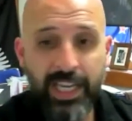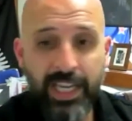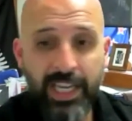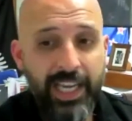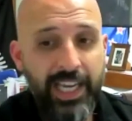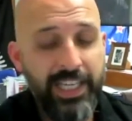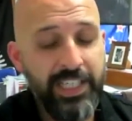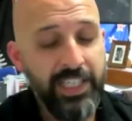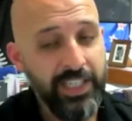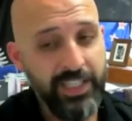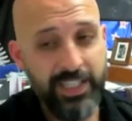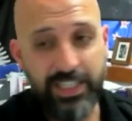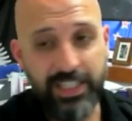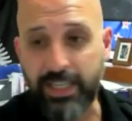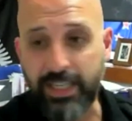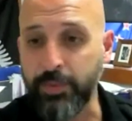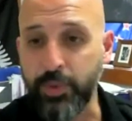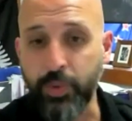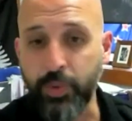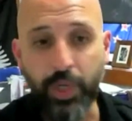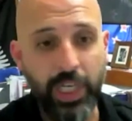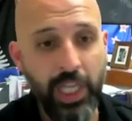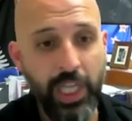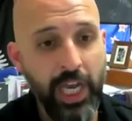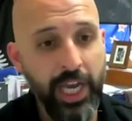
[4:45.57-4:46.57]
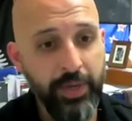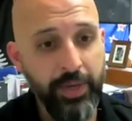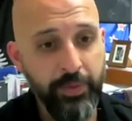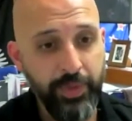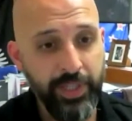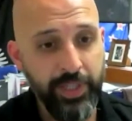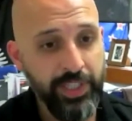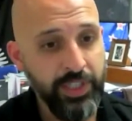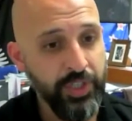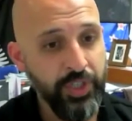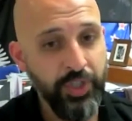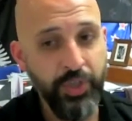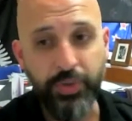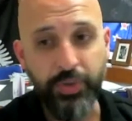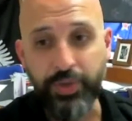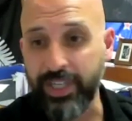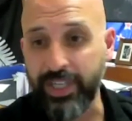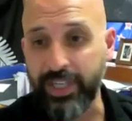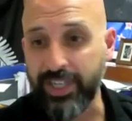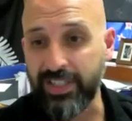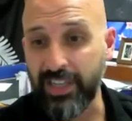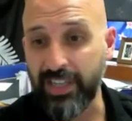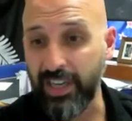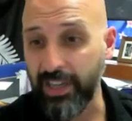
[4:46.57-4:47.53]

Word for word: It just seemed to align within two years,